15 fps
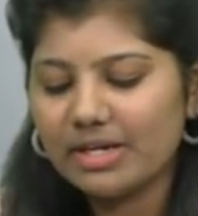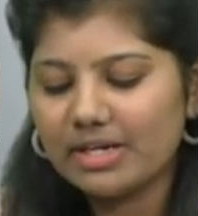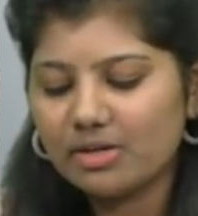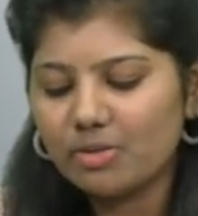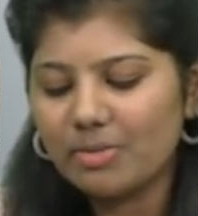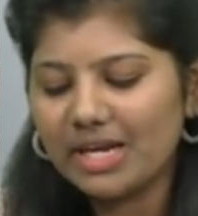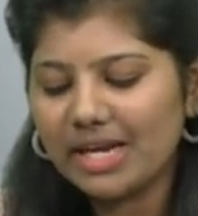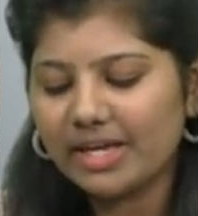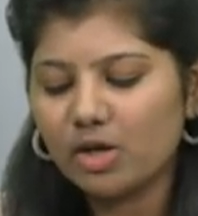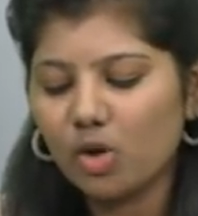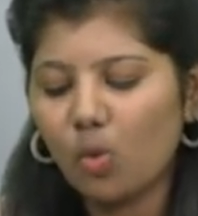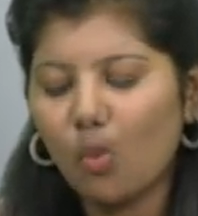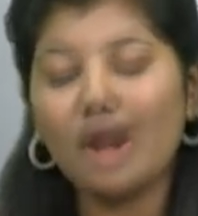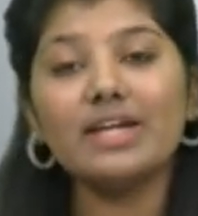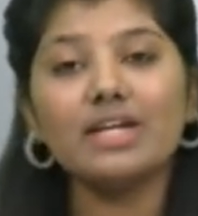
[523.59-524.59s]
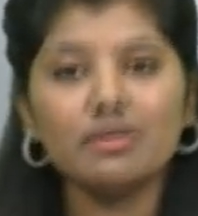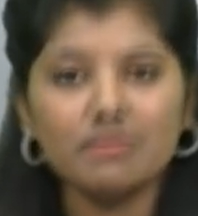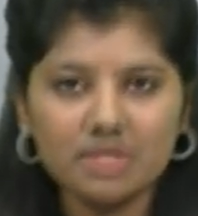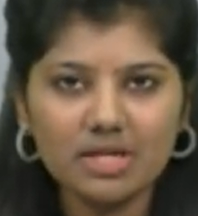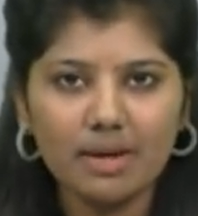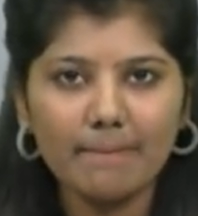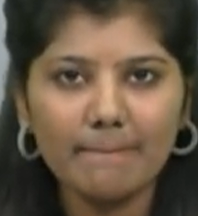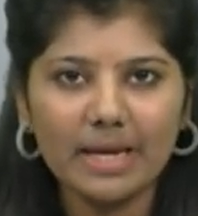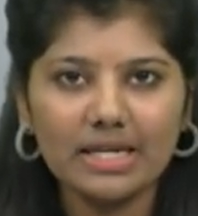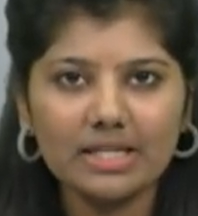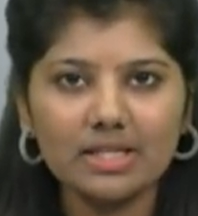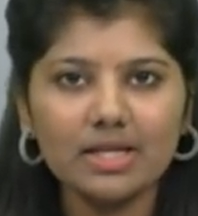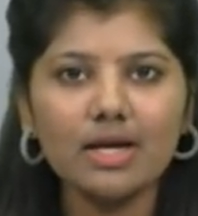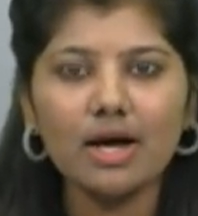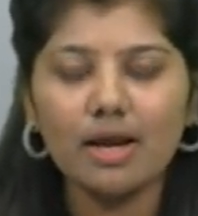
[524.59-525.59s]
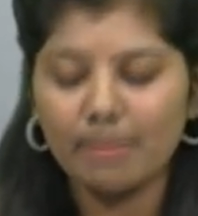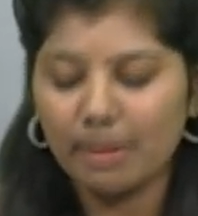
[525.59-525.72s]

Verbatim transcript: it will be like a quantum jump in the